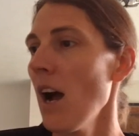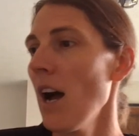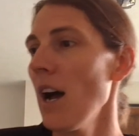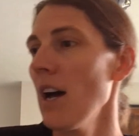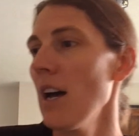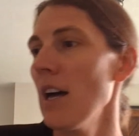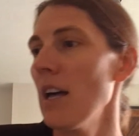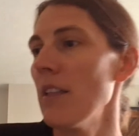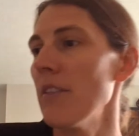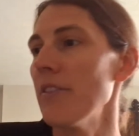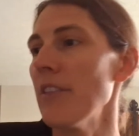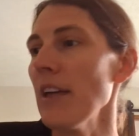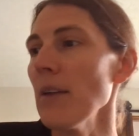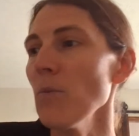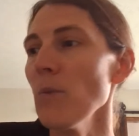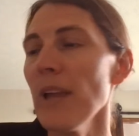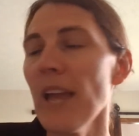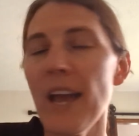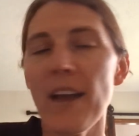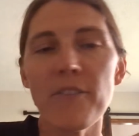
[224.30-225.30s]

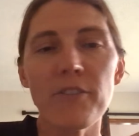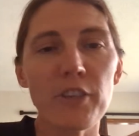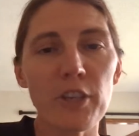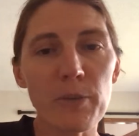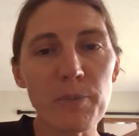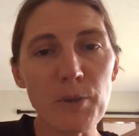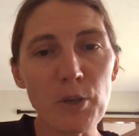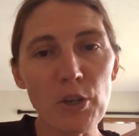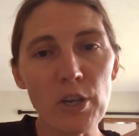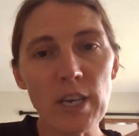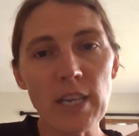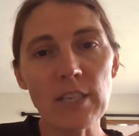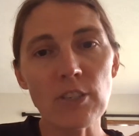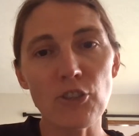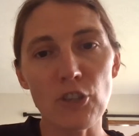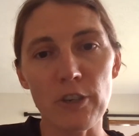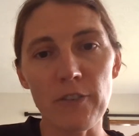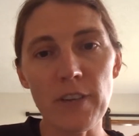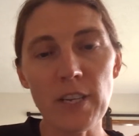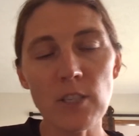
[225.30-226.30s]
Then we have community
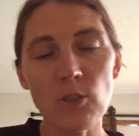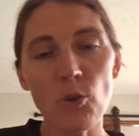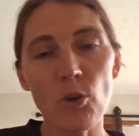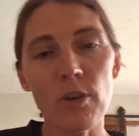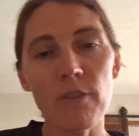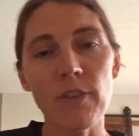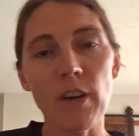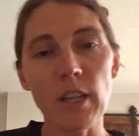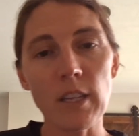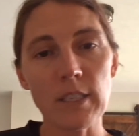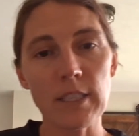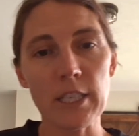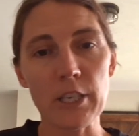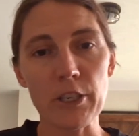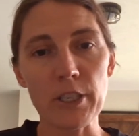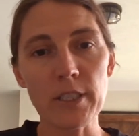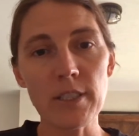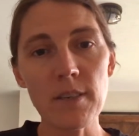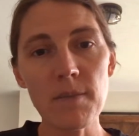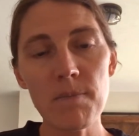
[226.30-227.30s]
service or
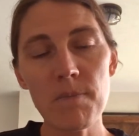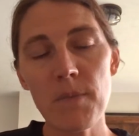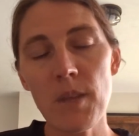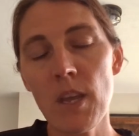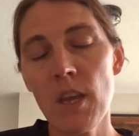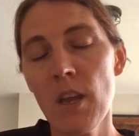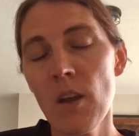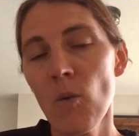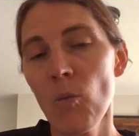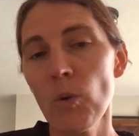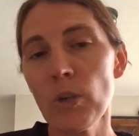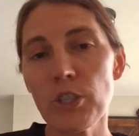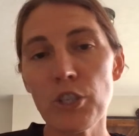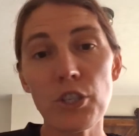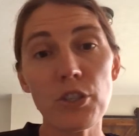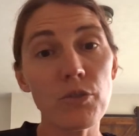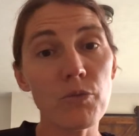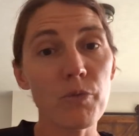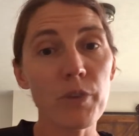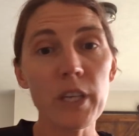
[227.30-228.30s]
volunteerism, which
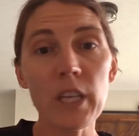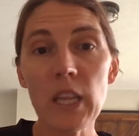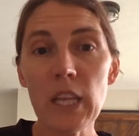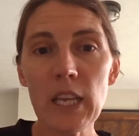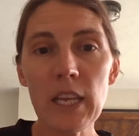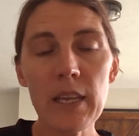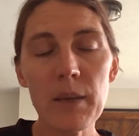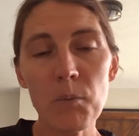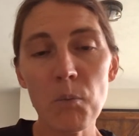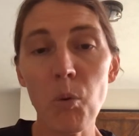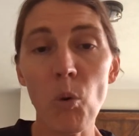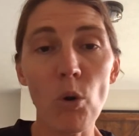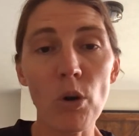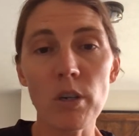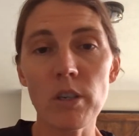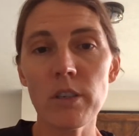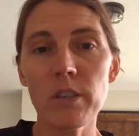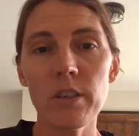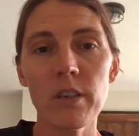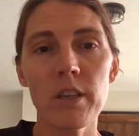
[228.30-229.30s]
is really
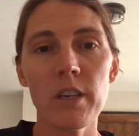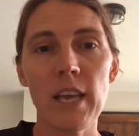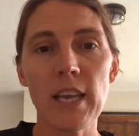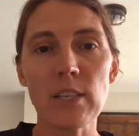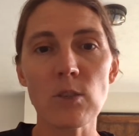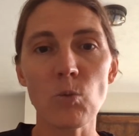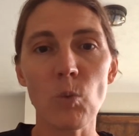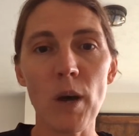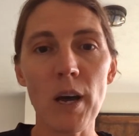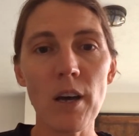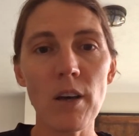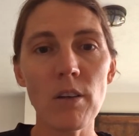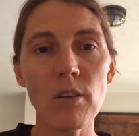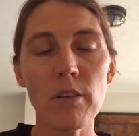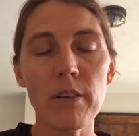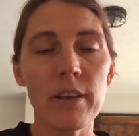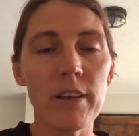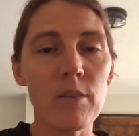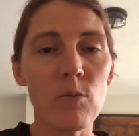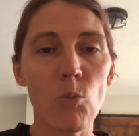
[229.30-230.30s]
important as
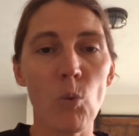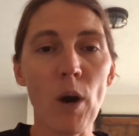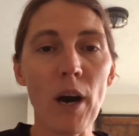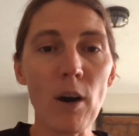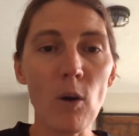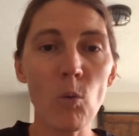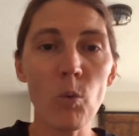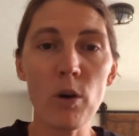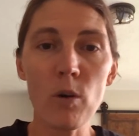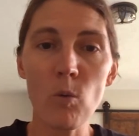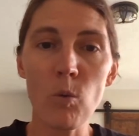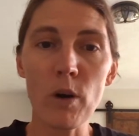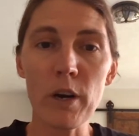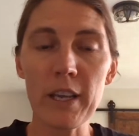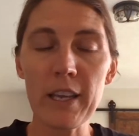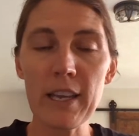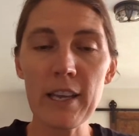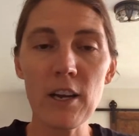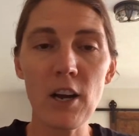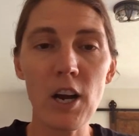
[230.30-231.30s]
well. While we're
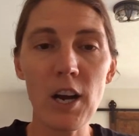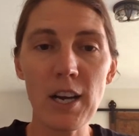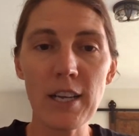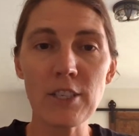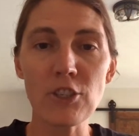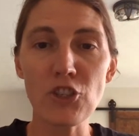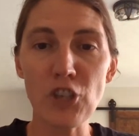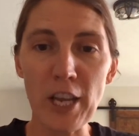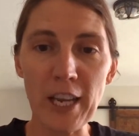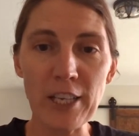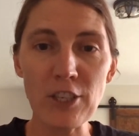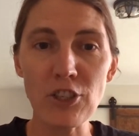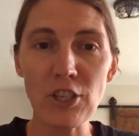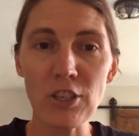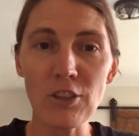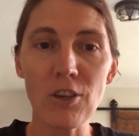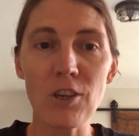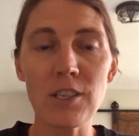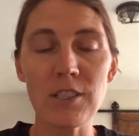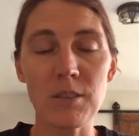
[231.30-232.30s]
working on
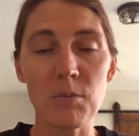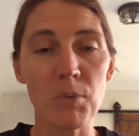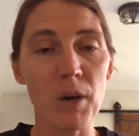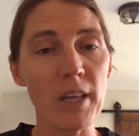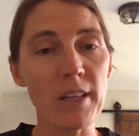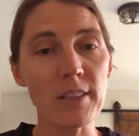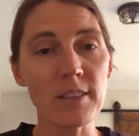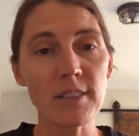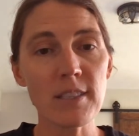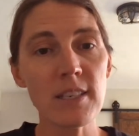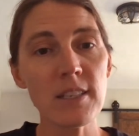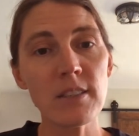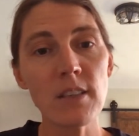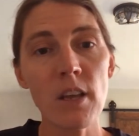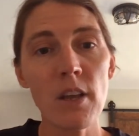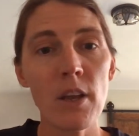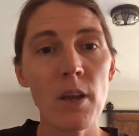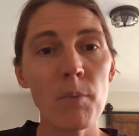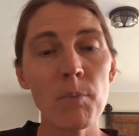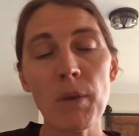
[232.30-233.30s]
changing laws and policies,
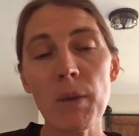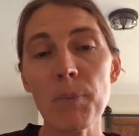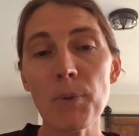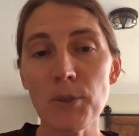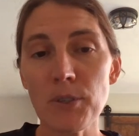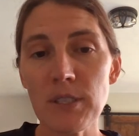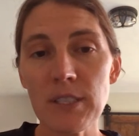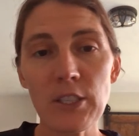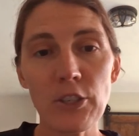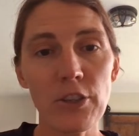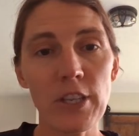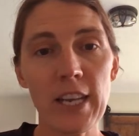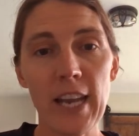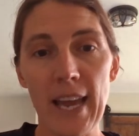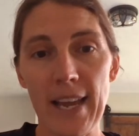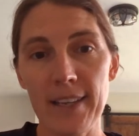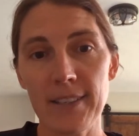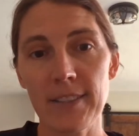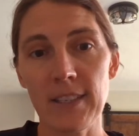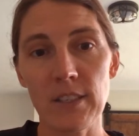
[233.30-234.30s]
people still need
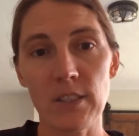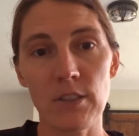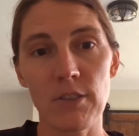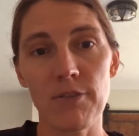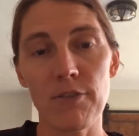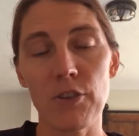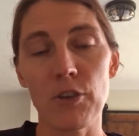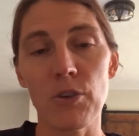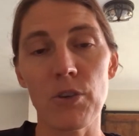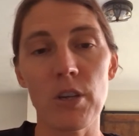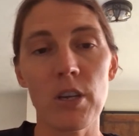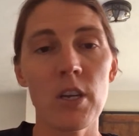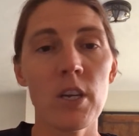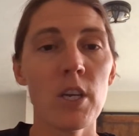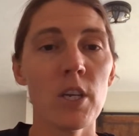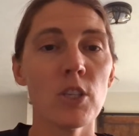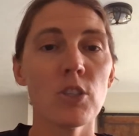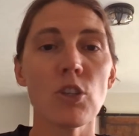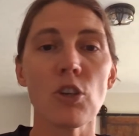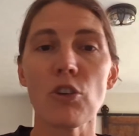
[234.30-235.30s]
access to food.
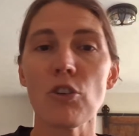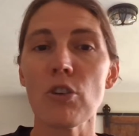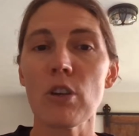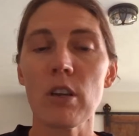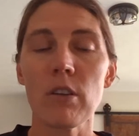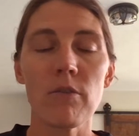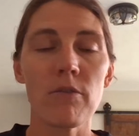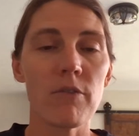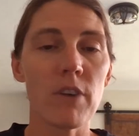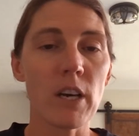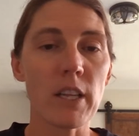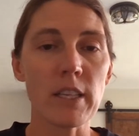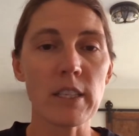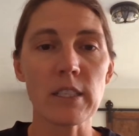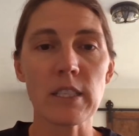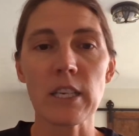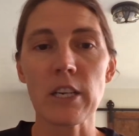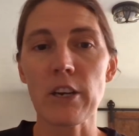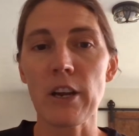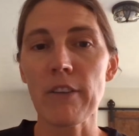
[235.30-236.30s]
So you can
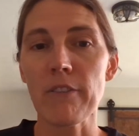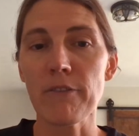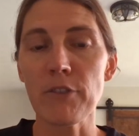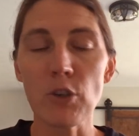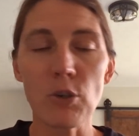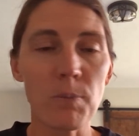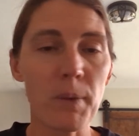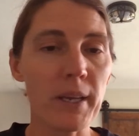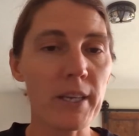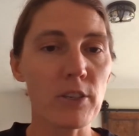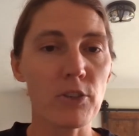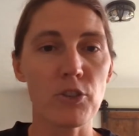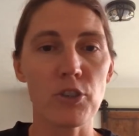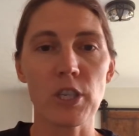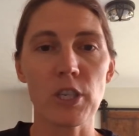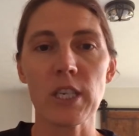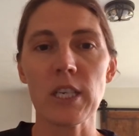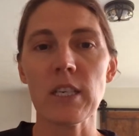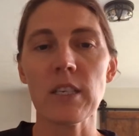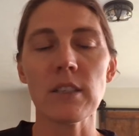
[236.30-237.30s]
volunteer at food
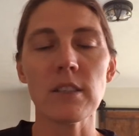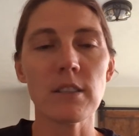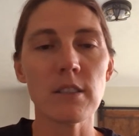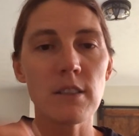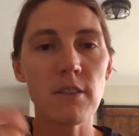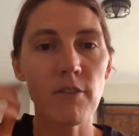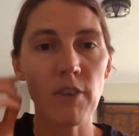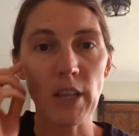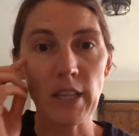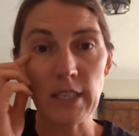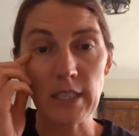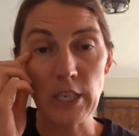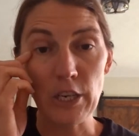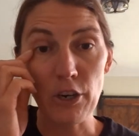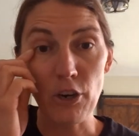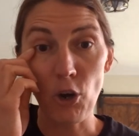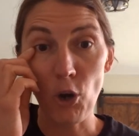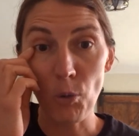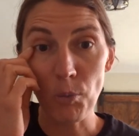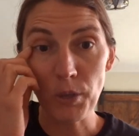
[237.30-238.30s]
pantries, volunteer
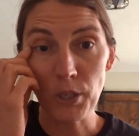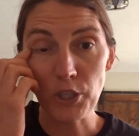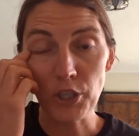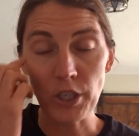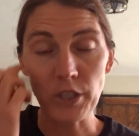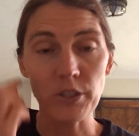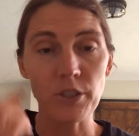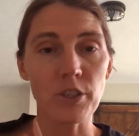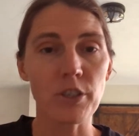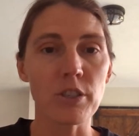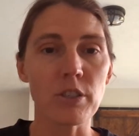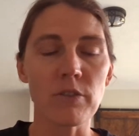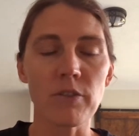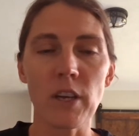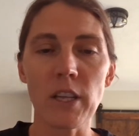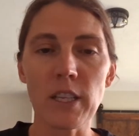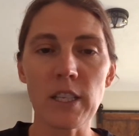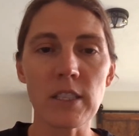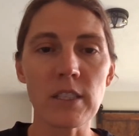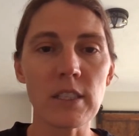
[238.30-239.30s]
at homeless shelters,
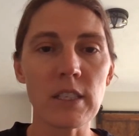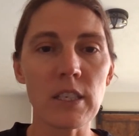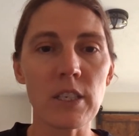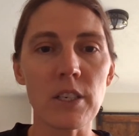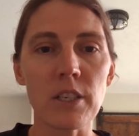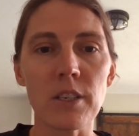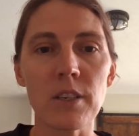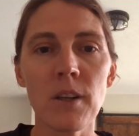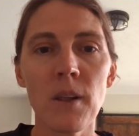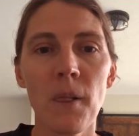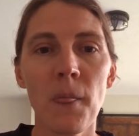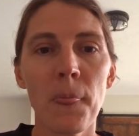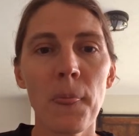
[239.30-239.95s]
volunteer